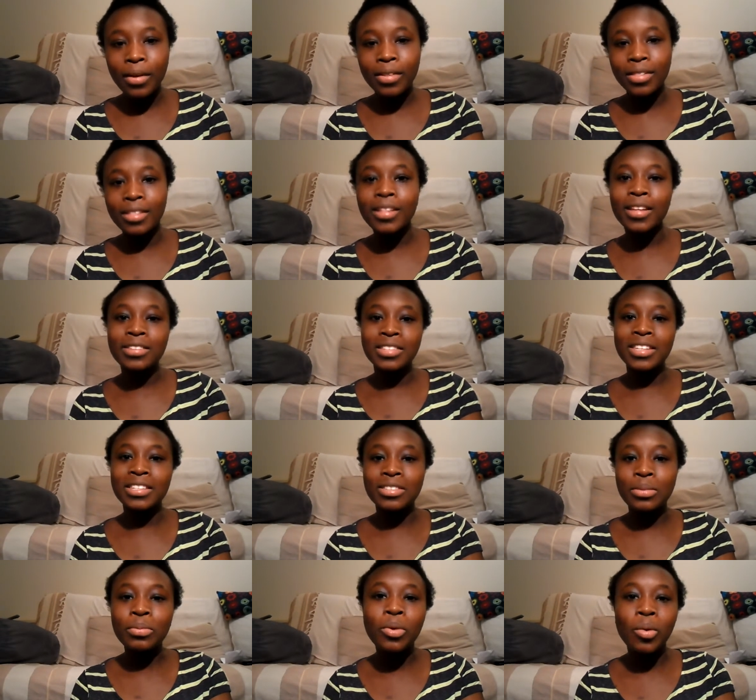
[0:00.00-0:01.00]
but there
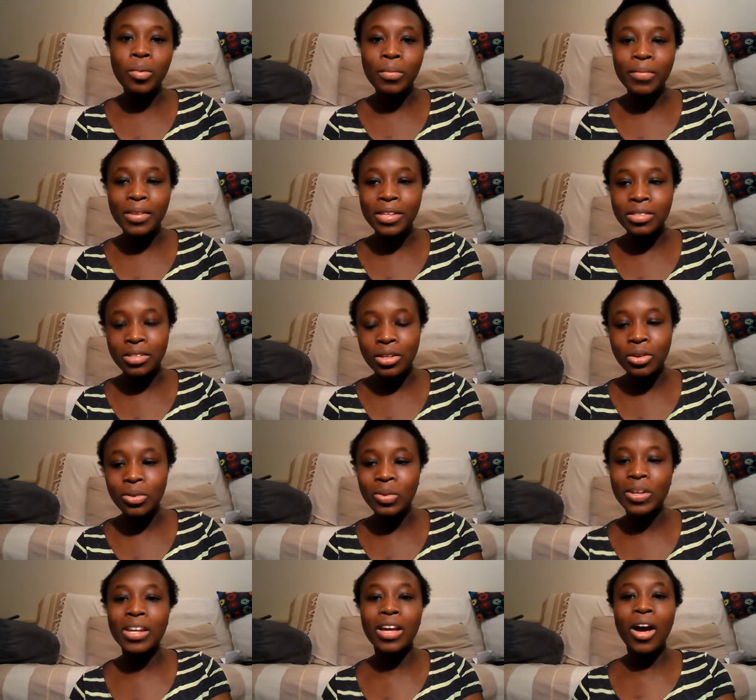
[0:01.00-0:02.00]
is a problem in
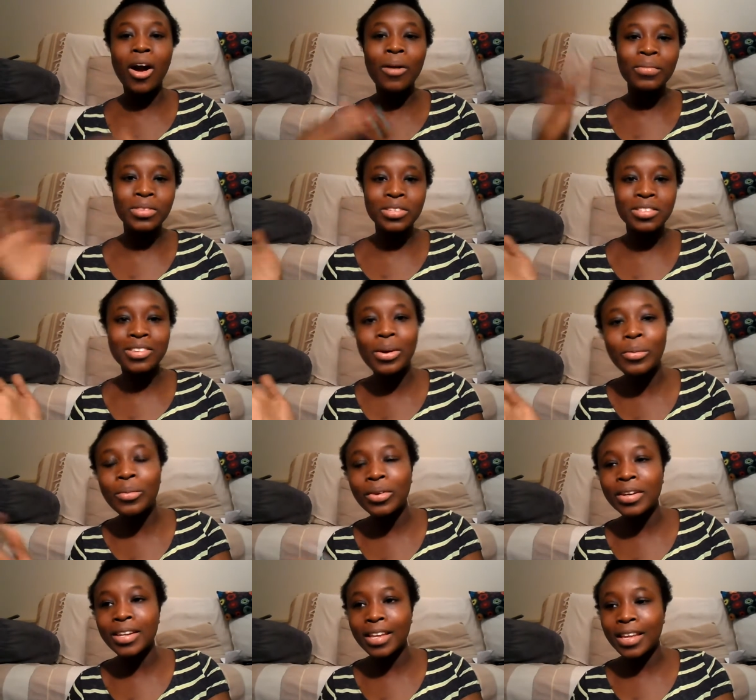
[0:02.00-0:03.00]
looking up to
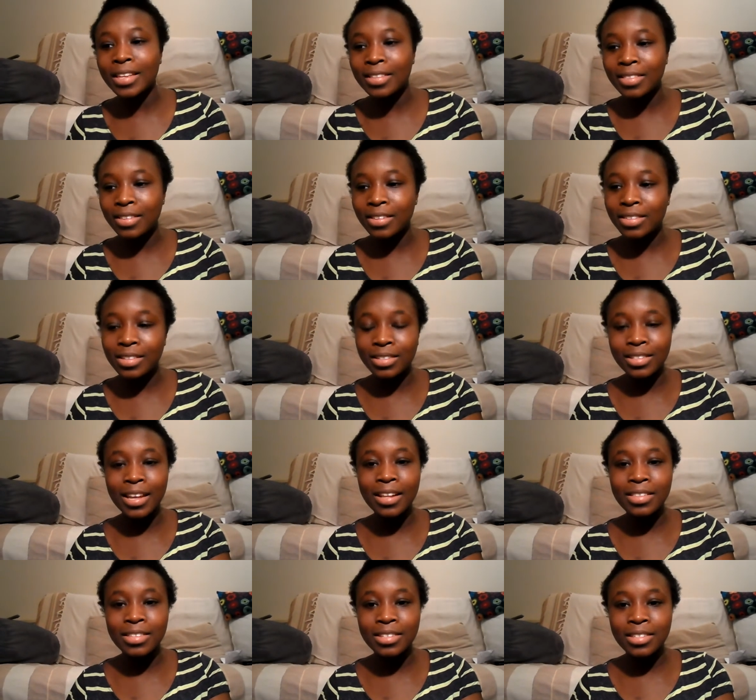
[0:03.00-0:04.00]
someone in the
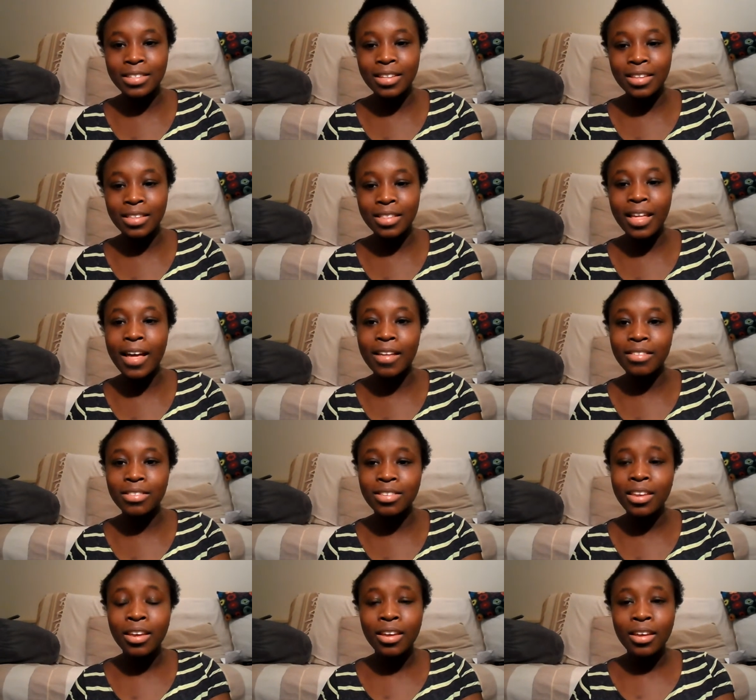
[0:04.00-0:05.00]
sense
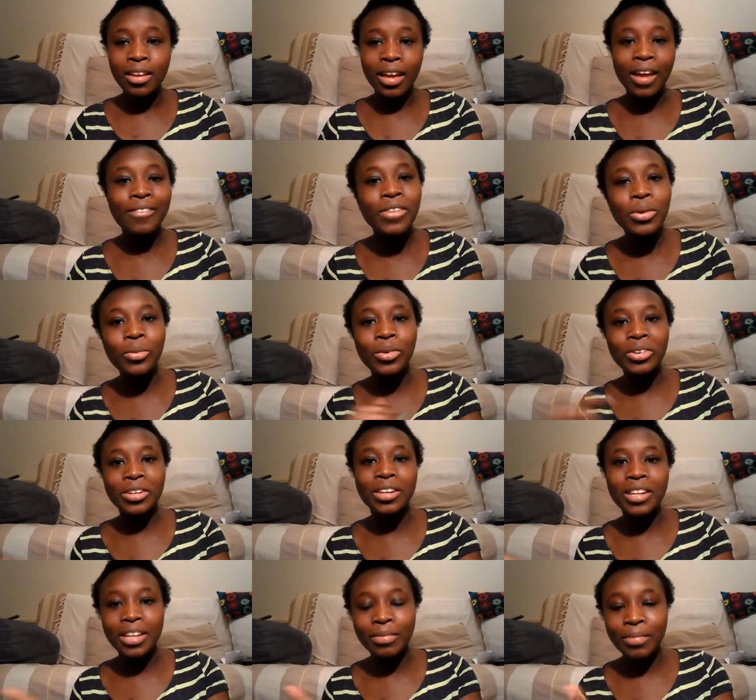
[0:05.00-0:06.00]
that
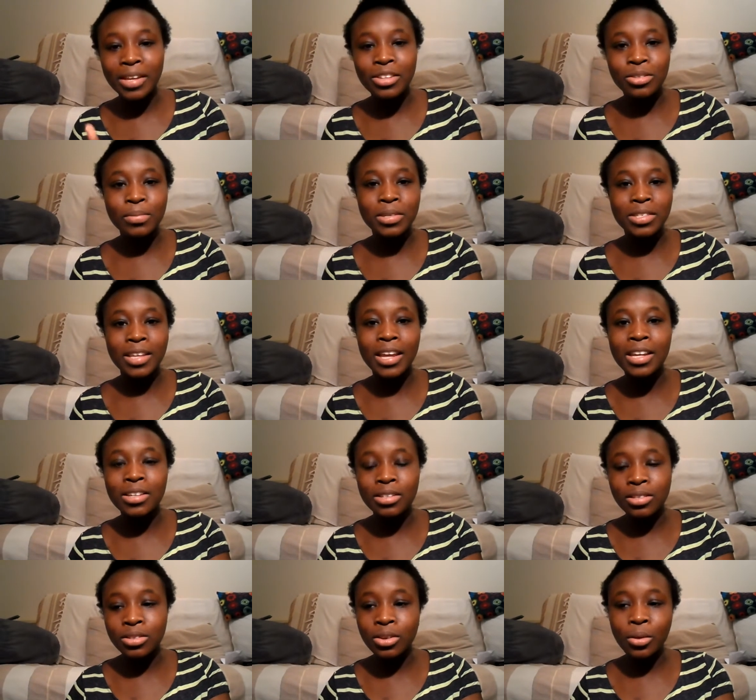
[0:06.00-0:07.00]
everyone makes
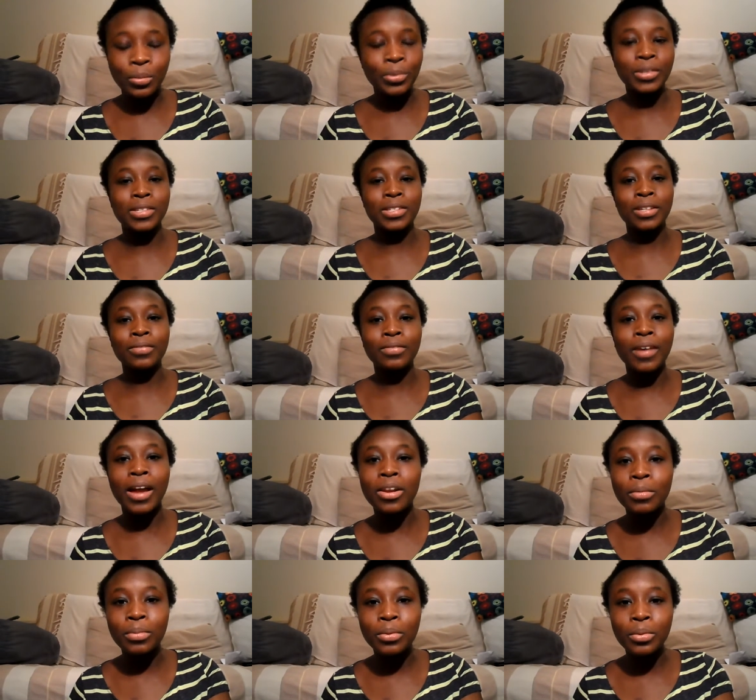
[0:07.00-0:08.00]
mistakes, no one's
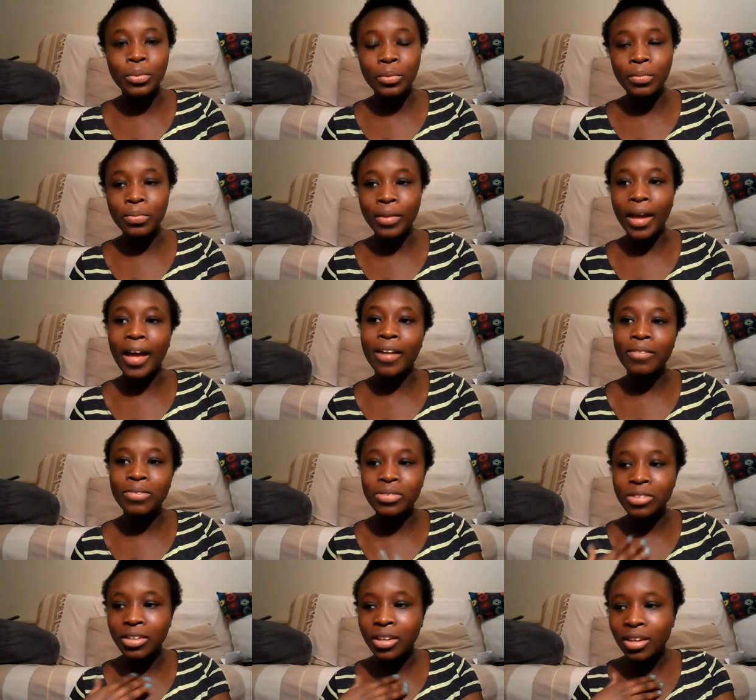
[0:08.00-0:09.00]
caliber,
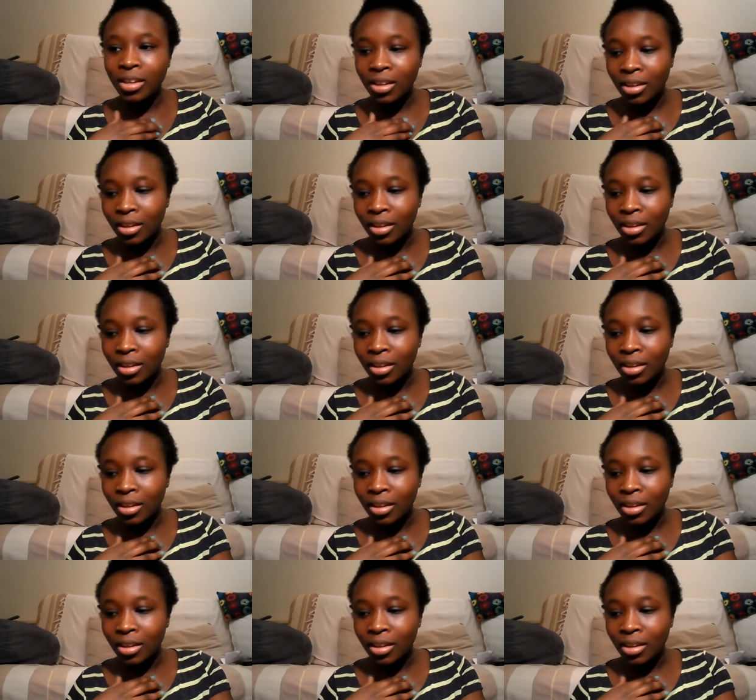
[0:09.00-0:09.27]
and